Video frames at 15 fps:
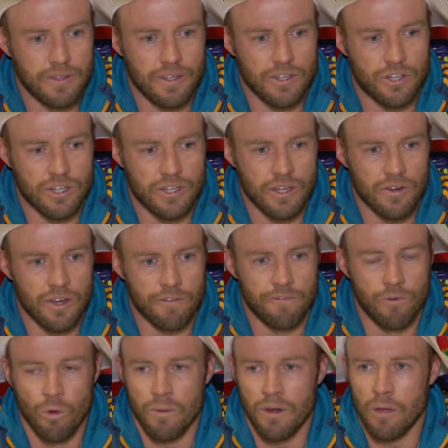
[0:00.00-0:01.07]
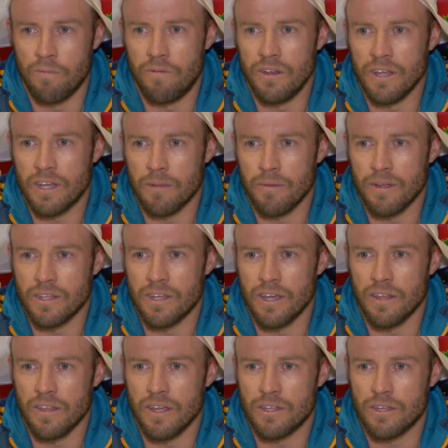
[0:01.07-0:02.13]
he's just in great form, and hopefully he can
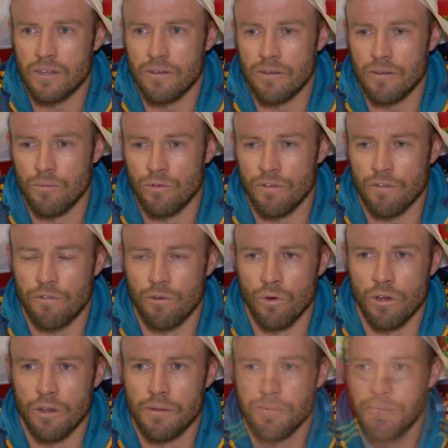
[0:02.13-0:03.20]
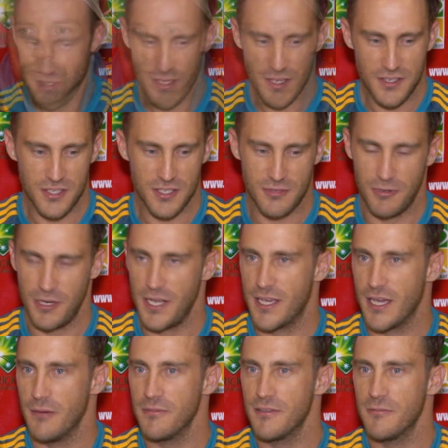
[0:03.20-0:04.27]
maintain that moving forward. I think it's just really
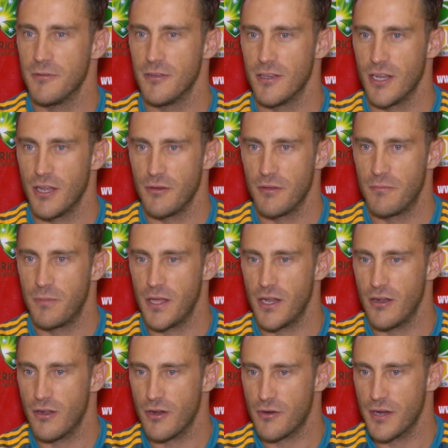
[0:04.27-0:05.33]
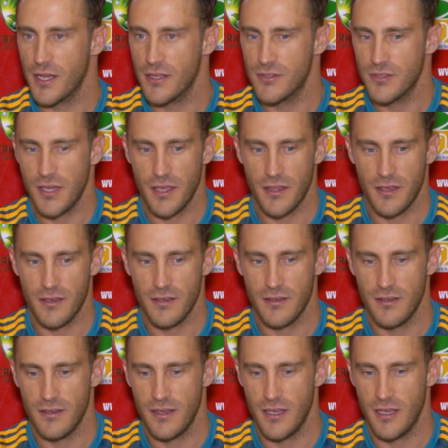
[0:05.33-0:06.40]
comfortable. You know, we've played a lot of cricket together.
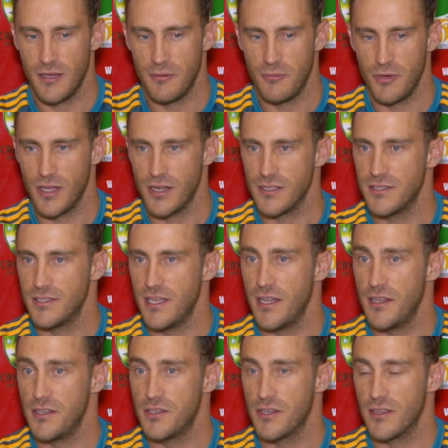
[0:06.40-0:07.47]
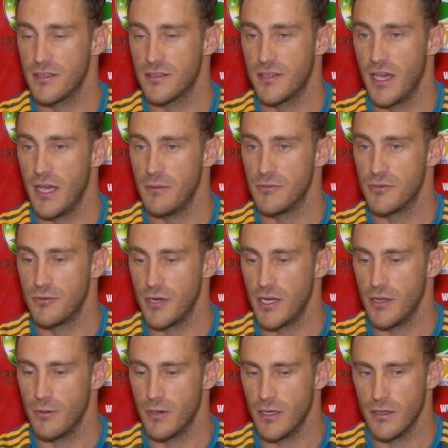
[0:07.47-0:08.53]
We understand each other's games
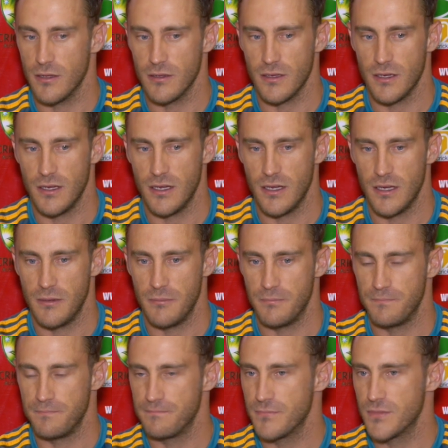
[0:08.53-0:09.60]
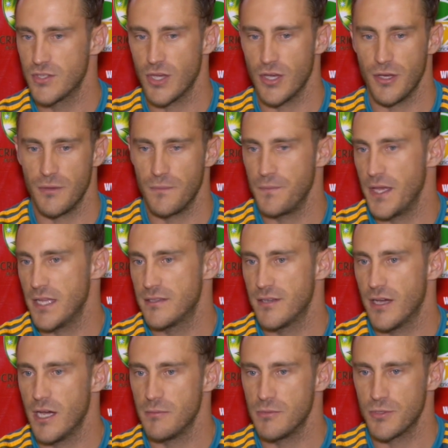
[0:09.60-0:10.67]
really well. So at
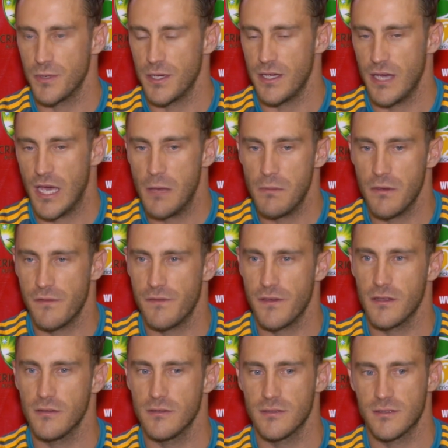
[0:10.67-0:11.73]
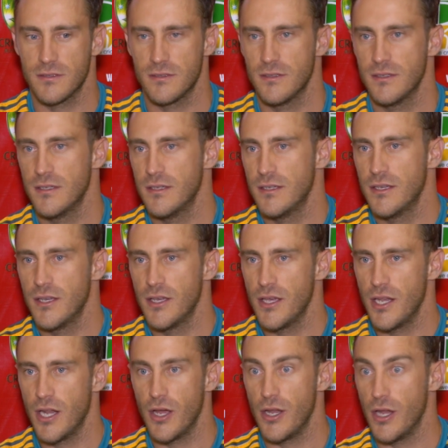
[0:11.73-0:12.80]
times where AB feels,
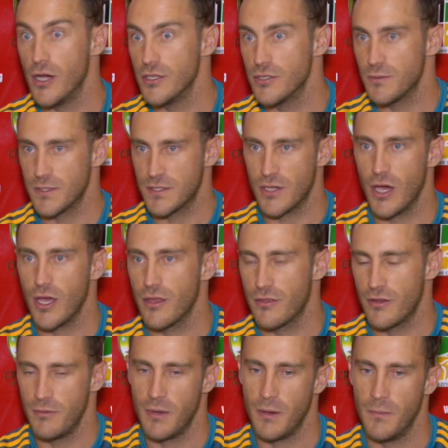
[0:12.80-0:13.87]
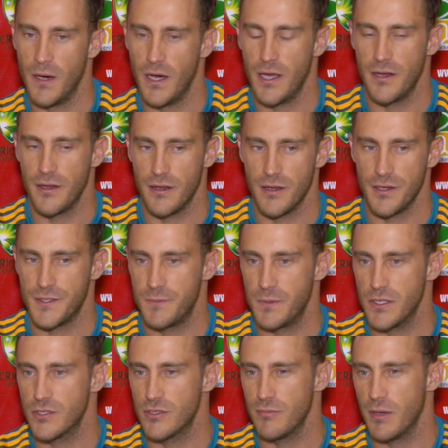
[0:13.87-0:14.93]
he knows what's going through my mind and he
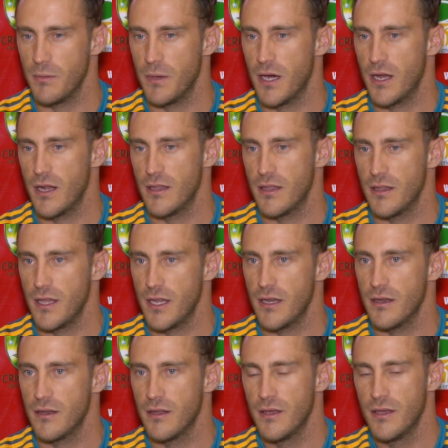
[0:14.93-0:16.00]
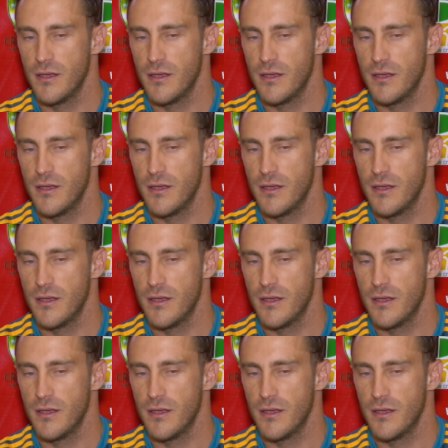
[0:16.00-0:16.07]
speaks to me about it, and then